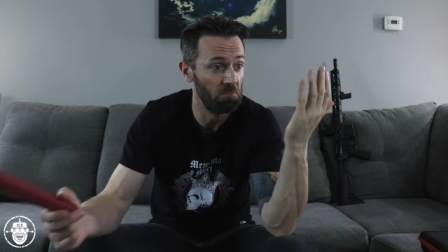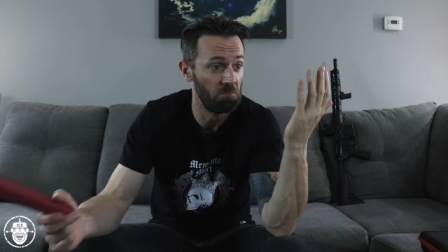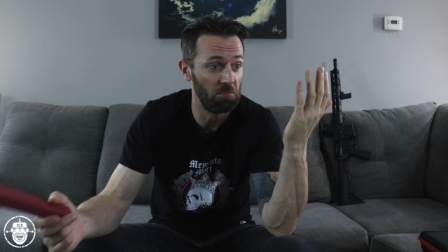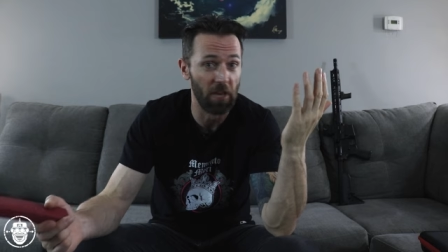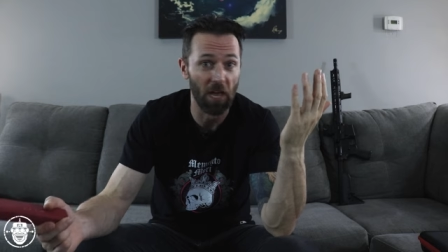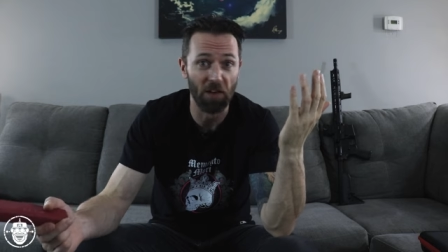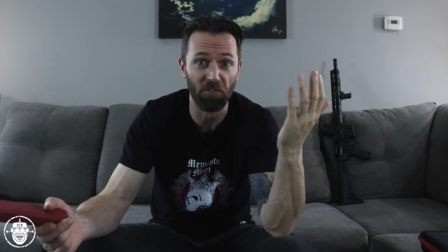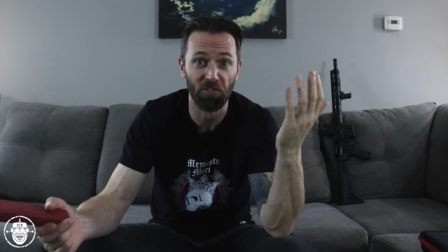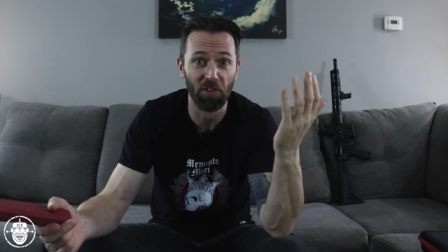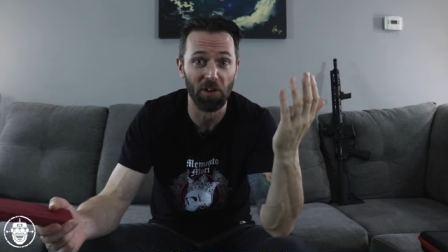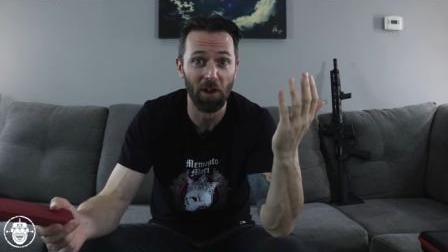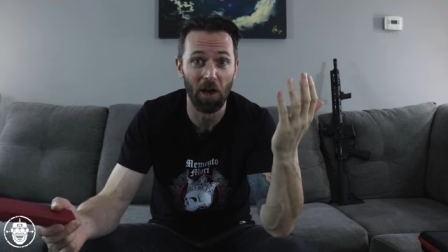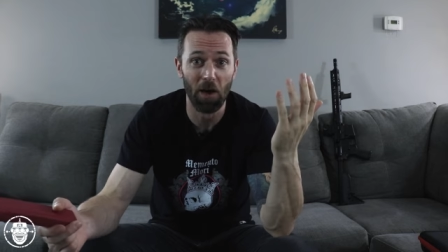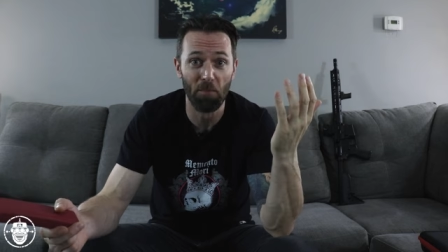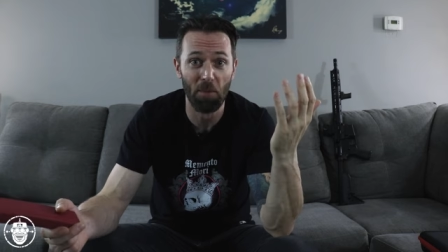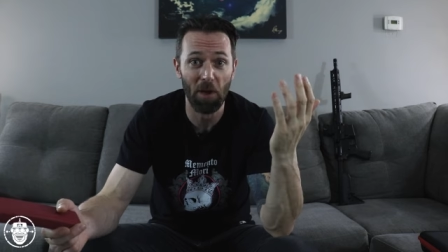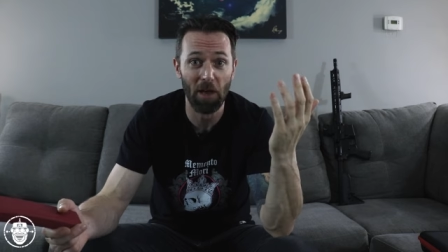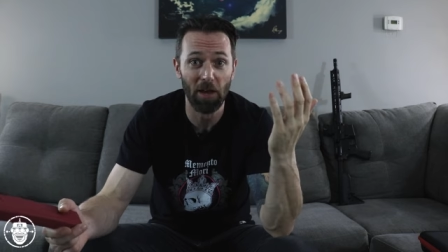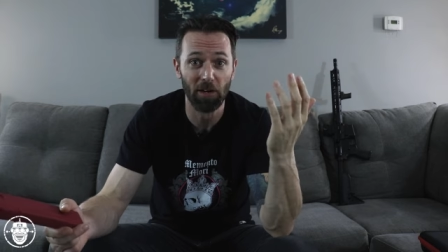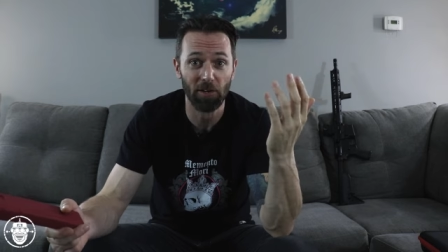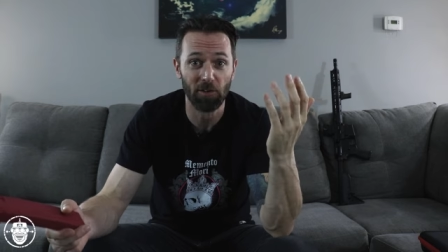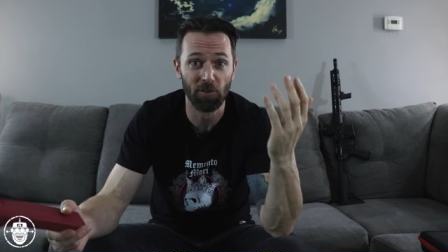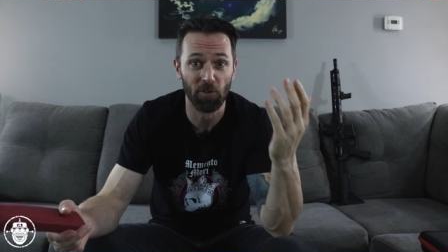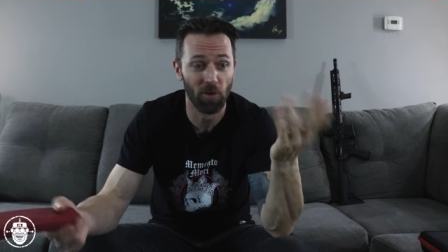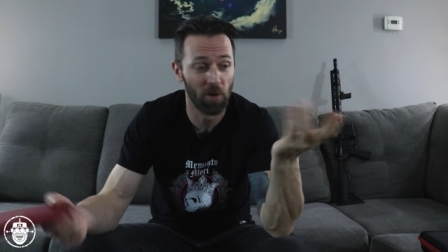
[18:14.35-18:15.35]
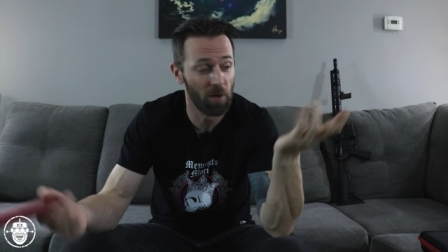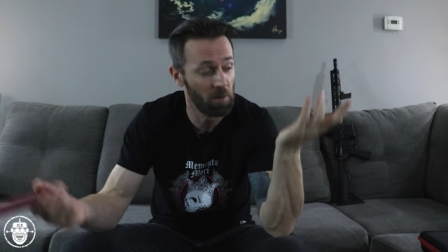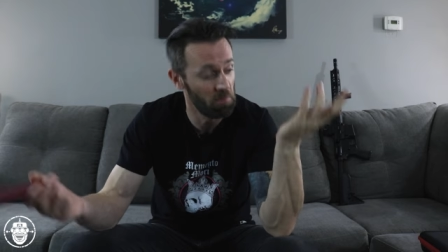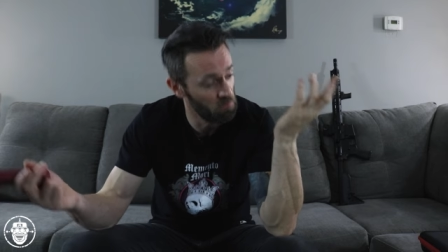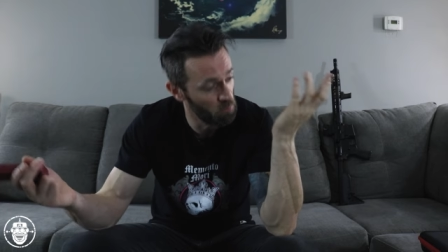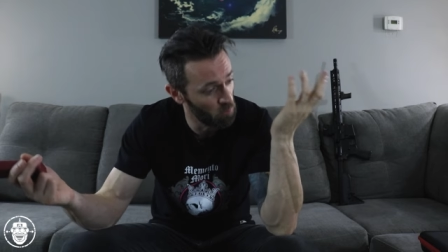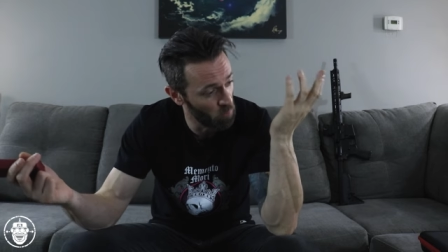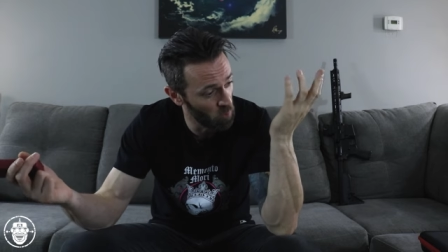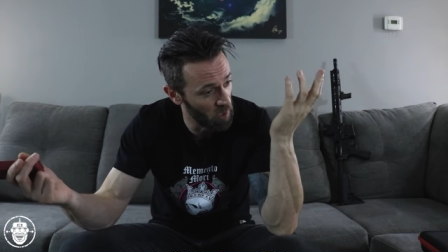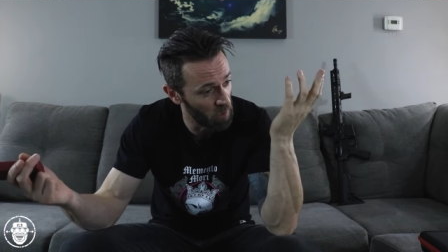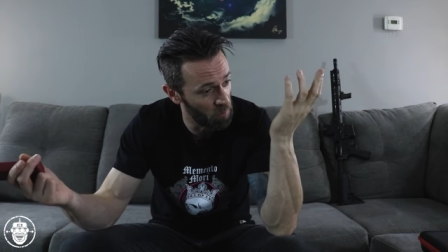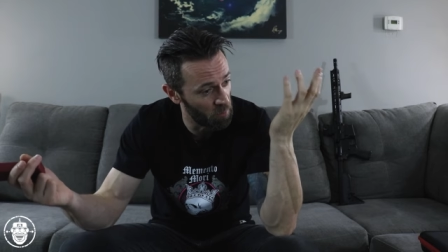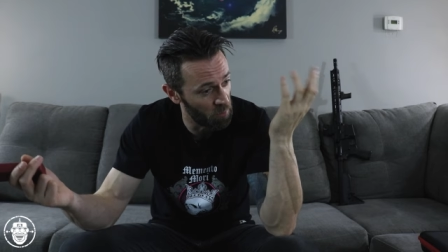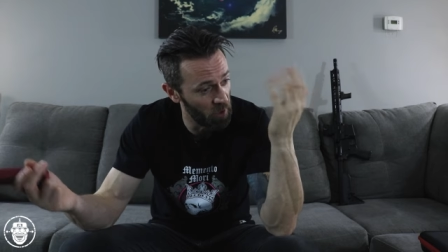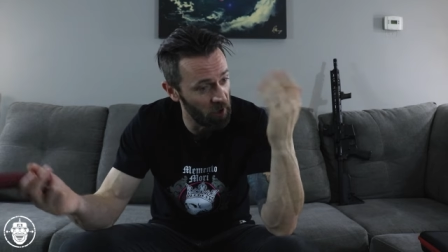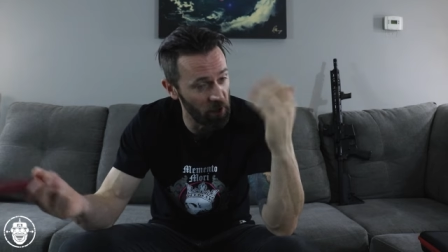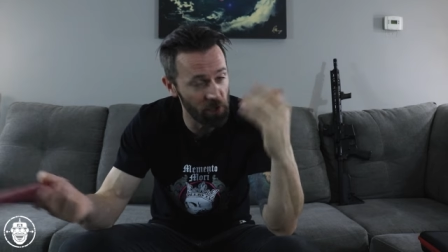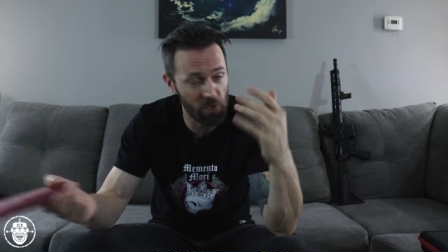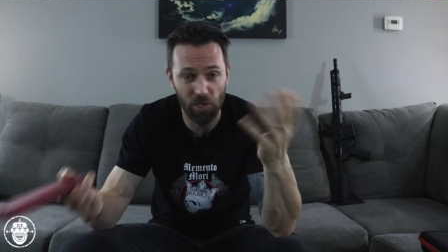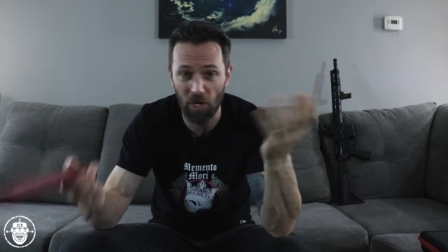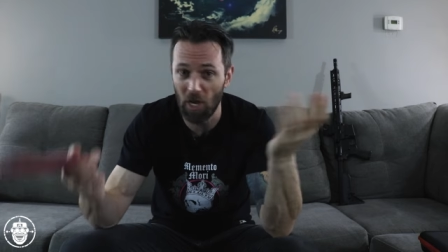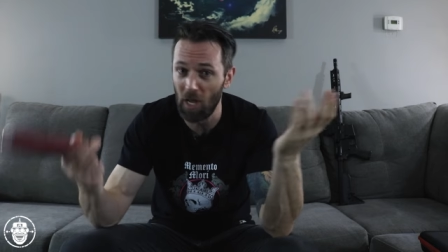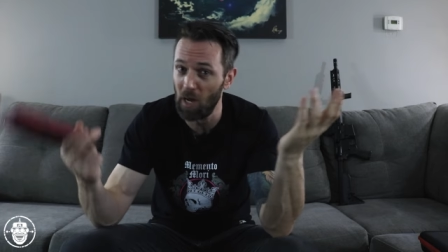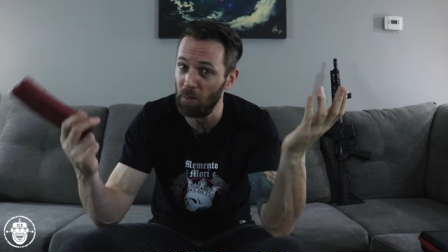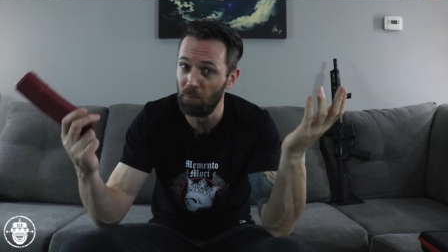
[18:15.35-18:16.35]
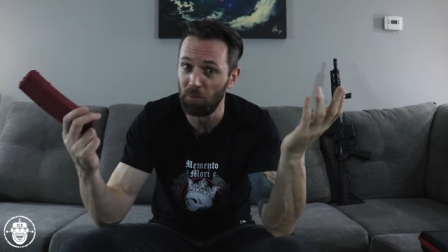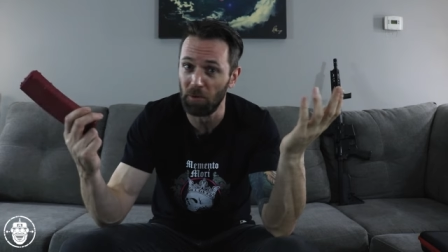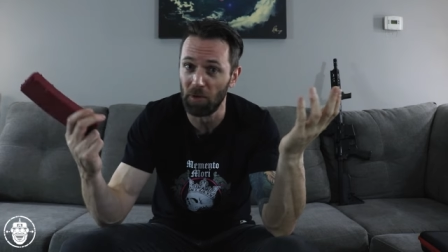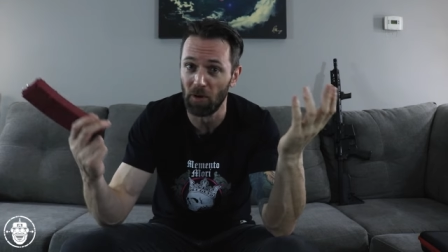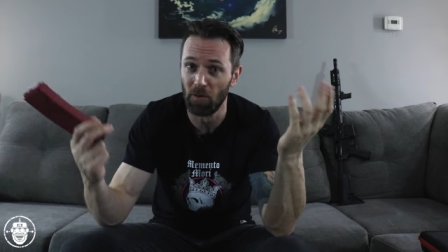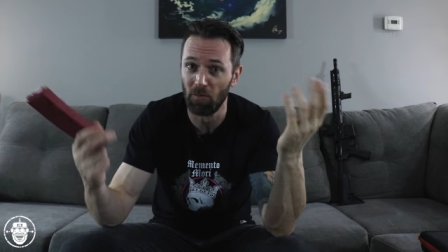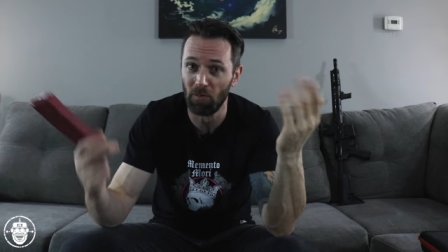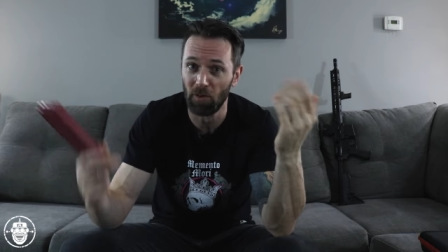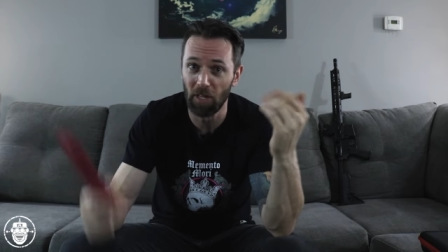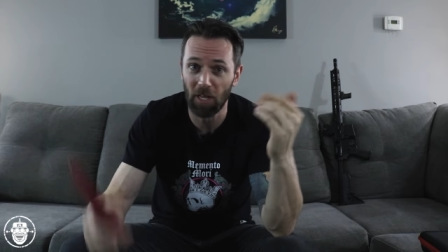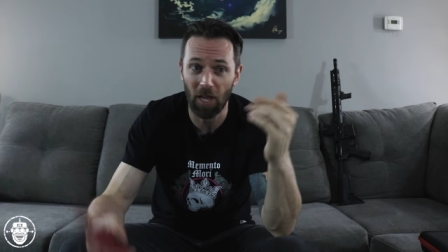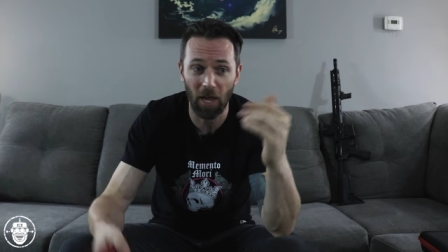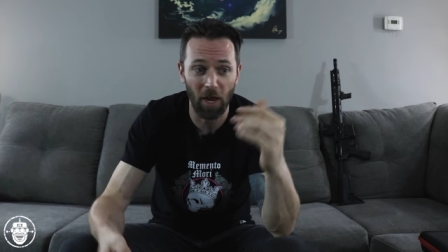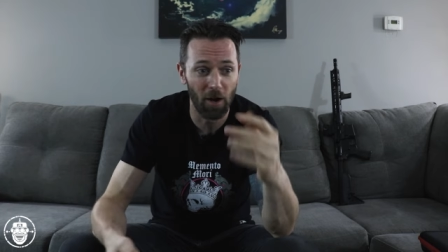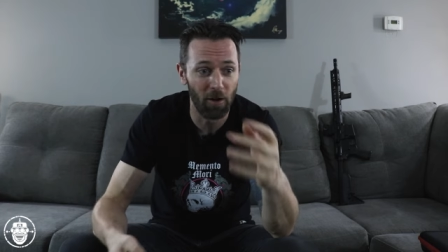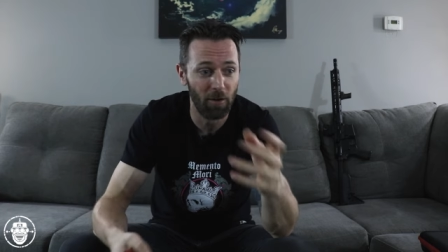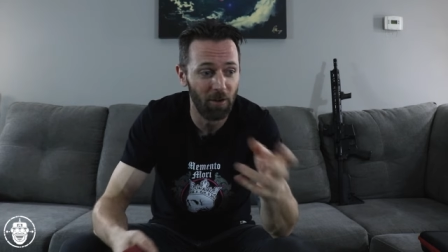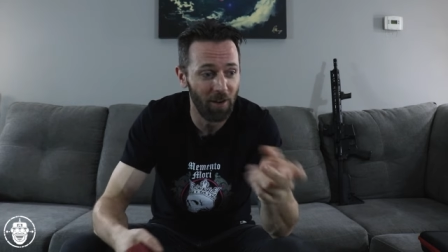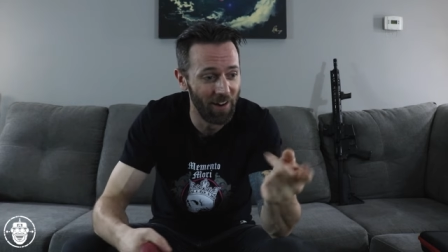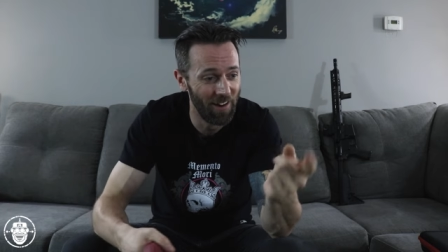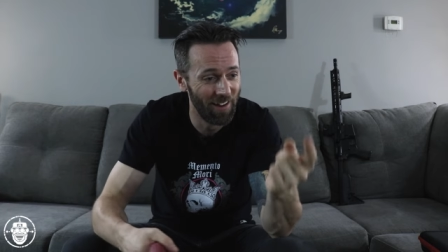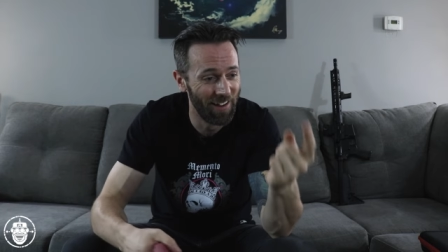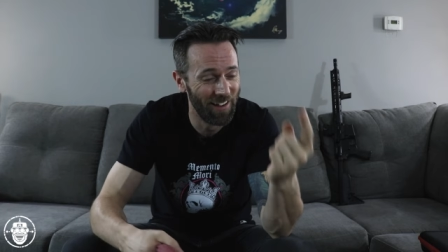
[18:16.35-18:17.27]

Definitely not mandatory. Would appreciate it, but don't really care.